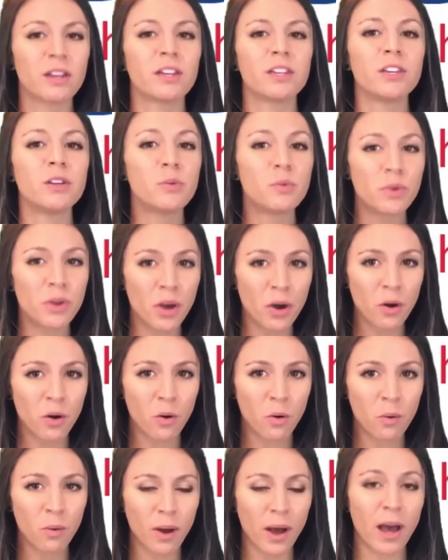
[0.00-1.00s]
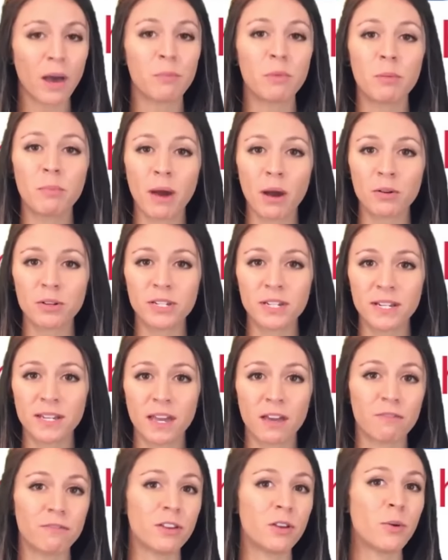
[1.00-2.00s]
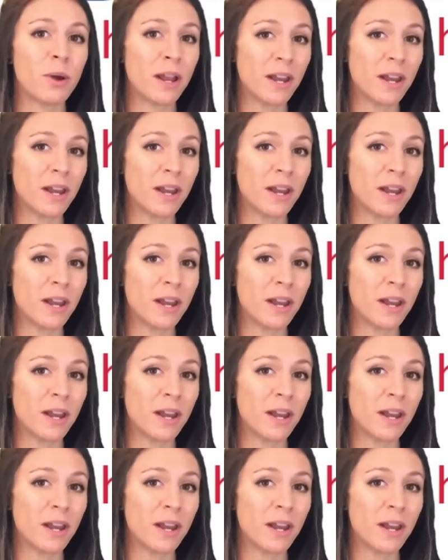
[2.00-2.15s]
you know I'm about to give you